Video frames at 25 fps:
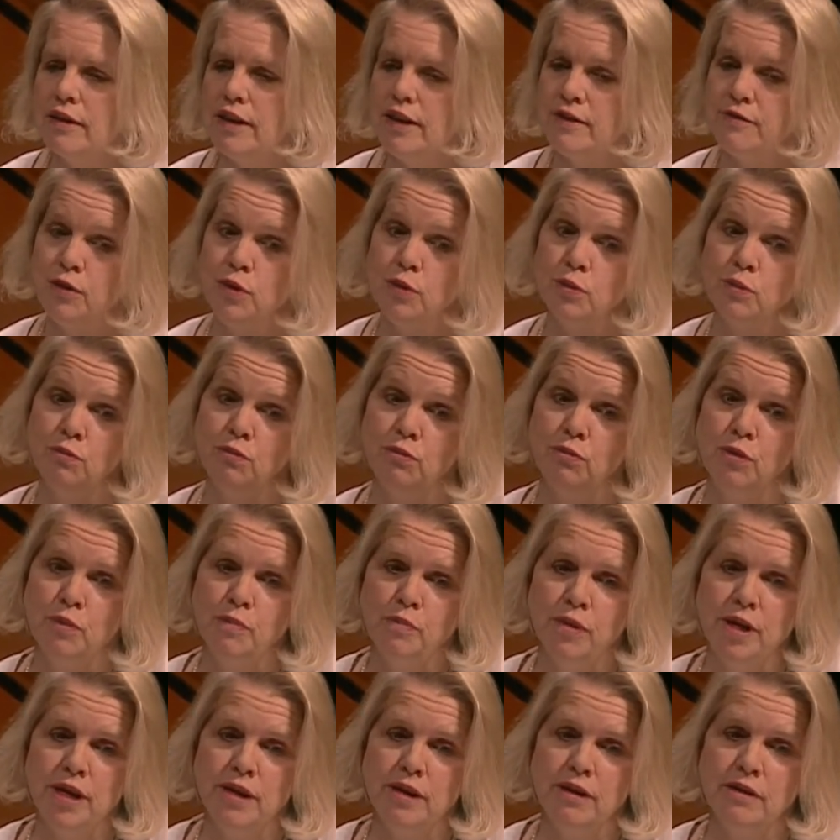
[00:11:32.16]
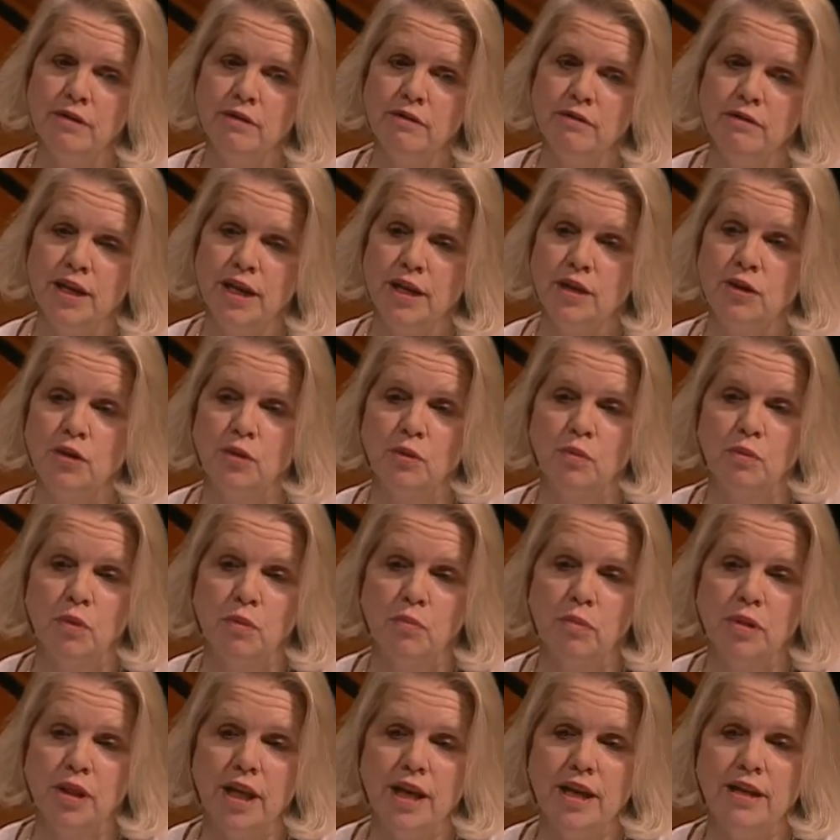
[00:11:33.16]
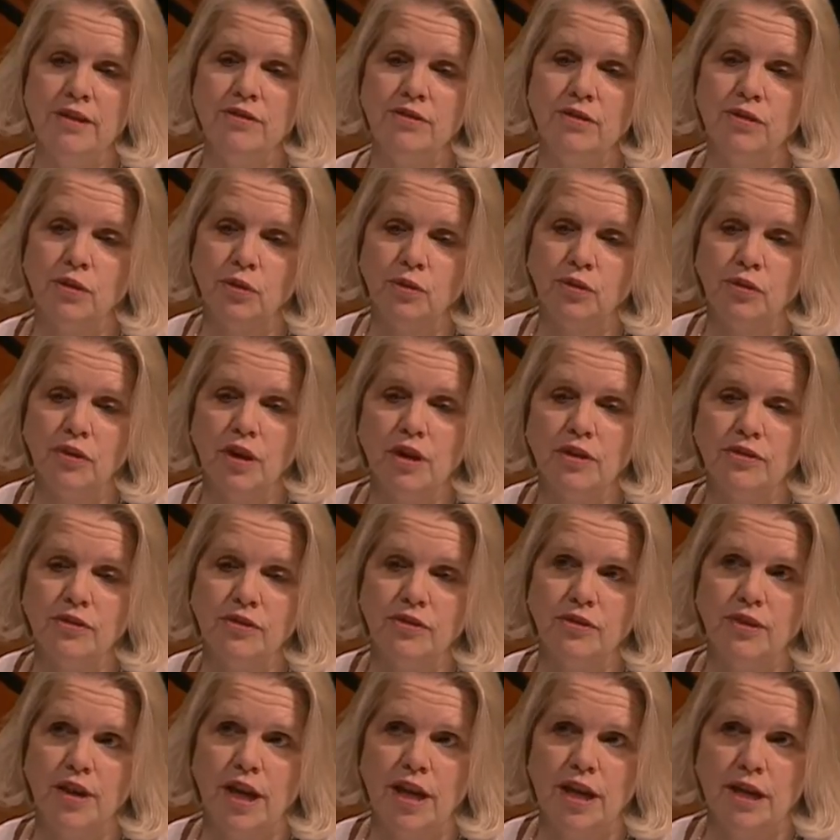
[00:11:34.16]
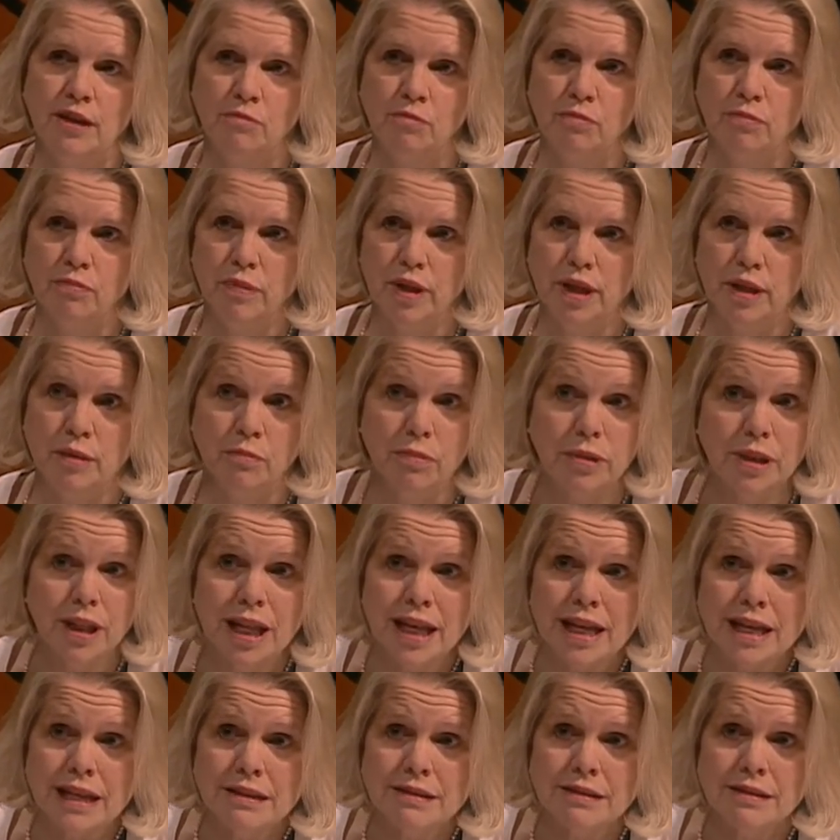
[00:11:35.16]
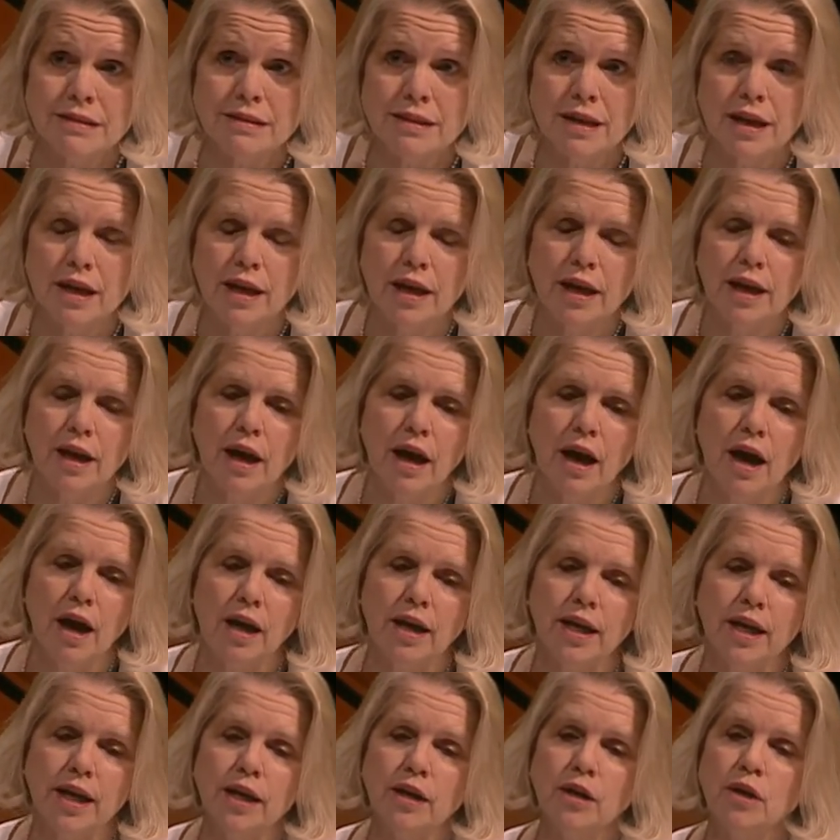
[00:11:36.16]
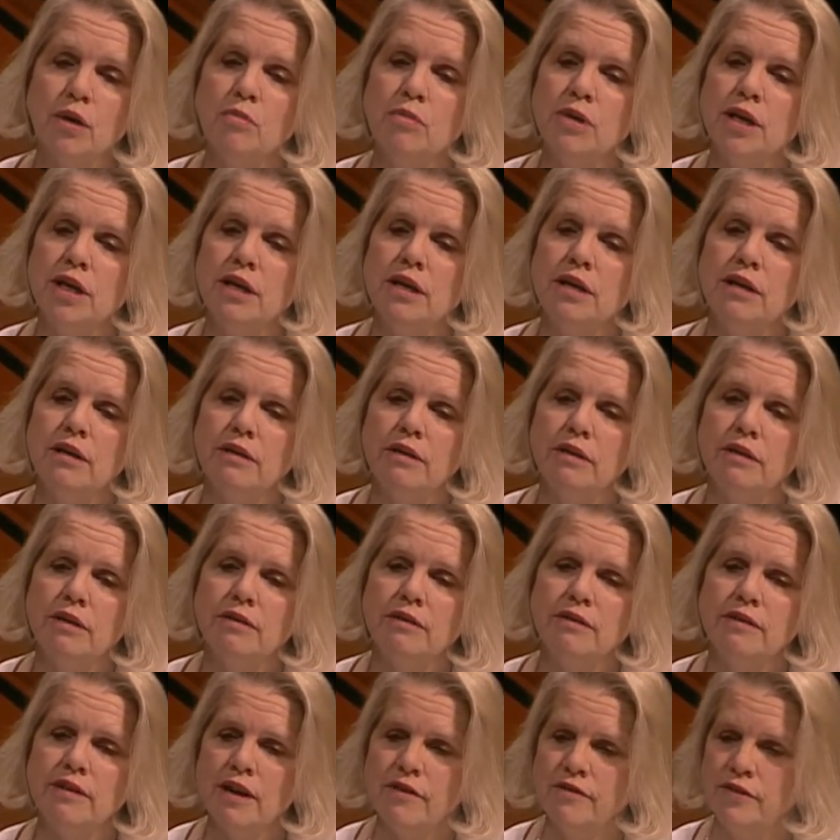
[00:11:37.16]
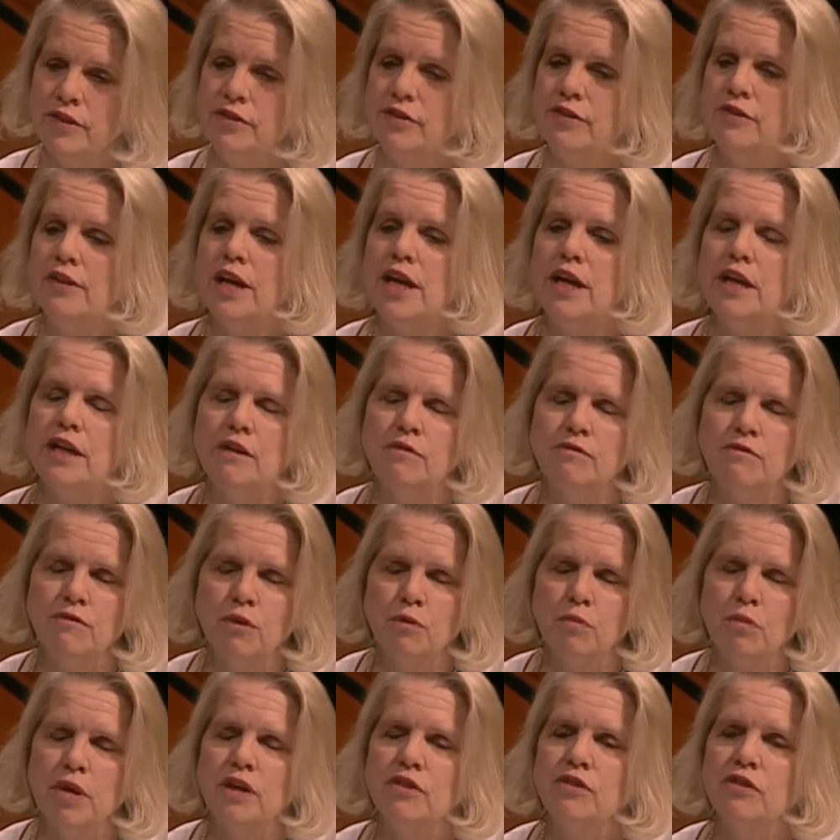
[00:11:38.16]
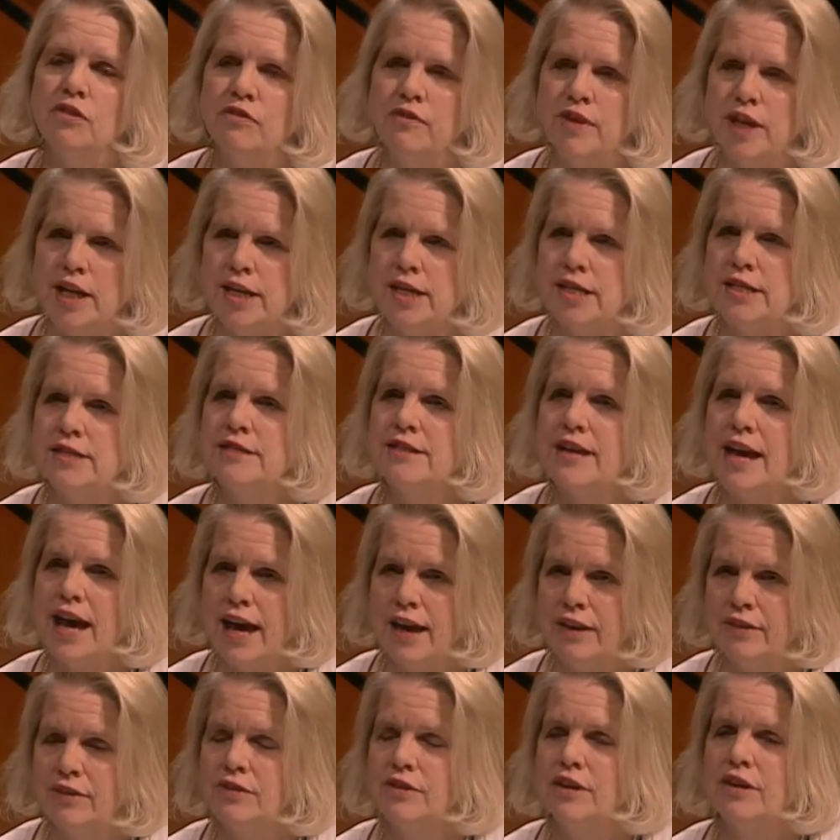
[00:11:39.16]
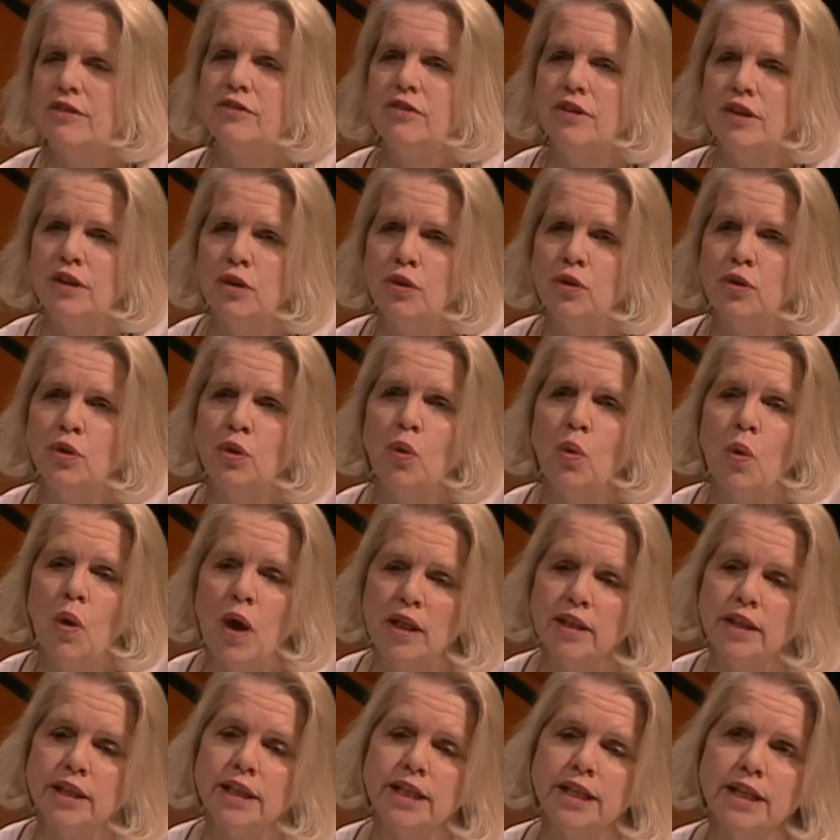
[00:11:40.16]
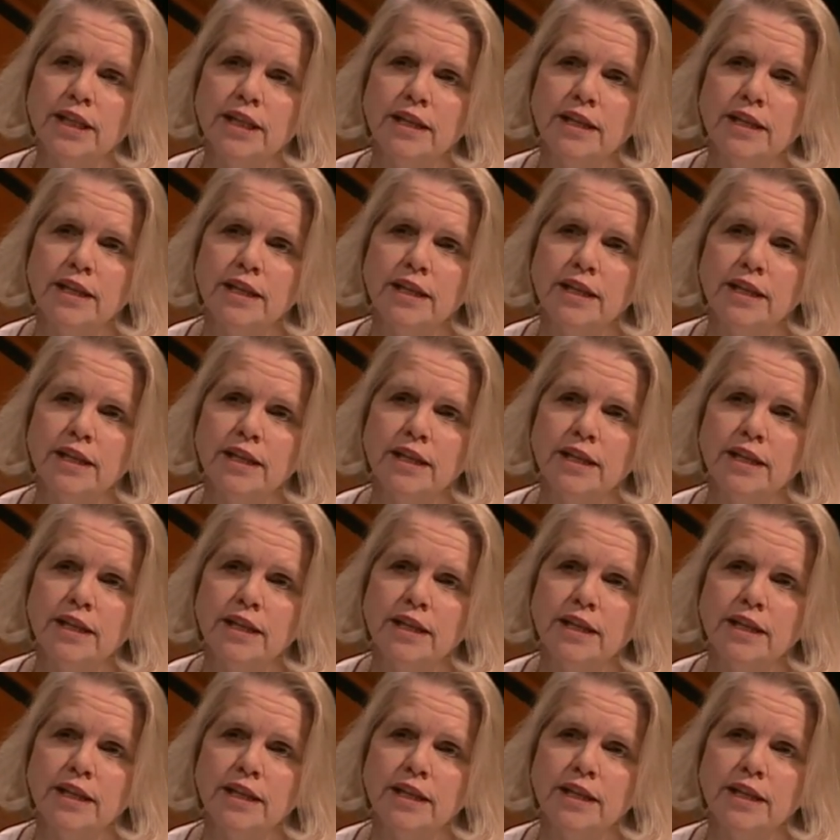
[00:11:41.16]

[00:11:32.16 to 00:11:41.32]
you repeal and don't replace, those cuts stay in place, it could be devastating for Pennsilians accessing good quality care.